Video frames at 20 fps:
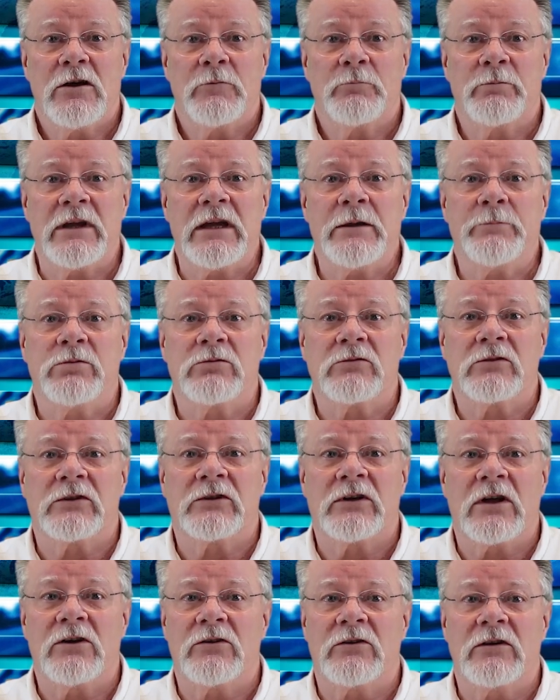People
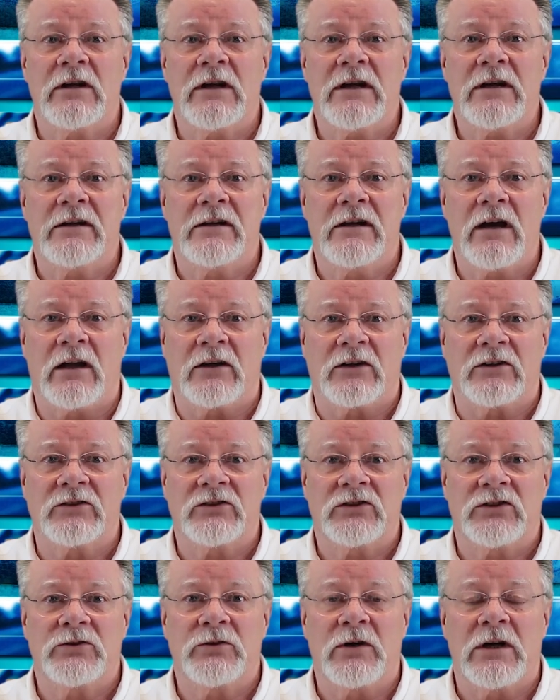don't need
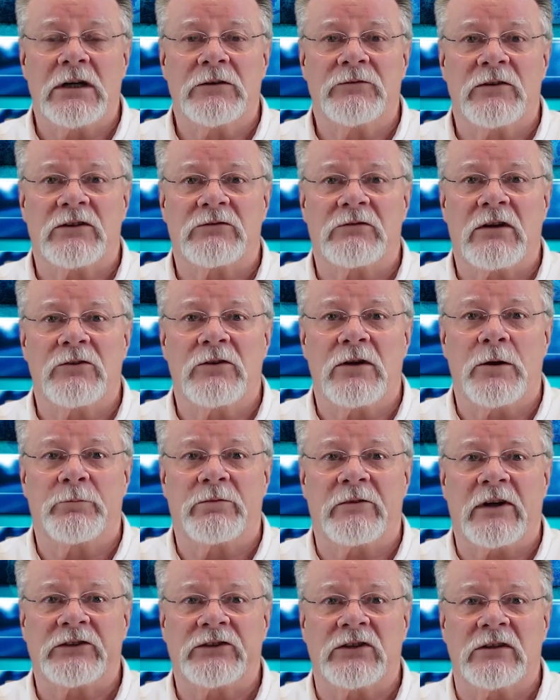guns to overthrow
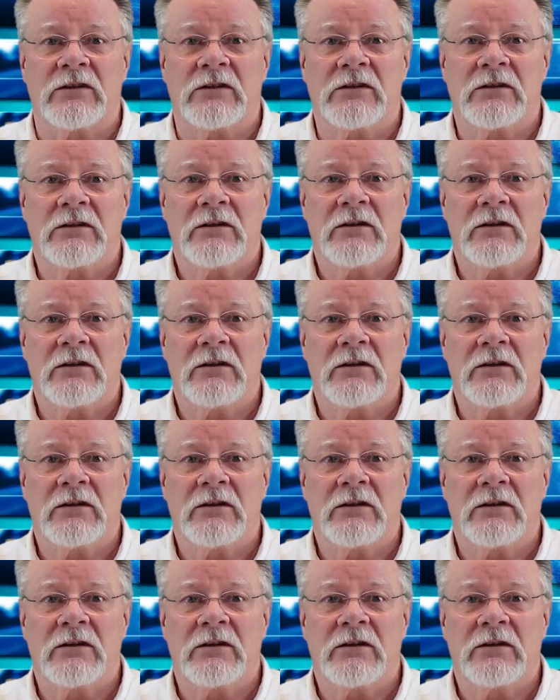oppression.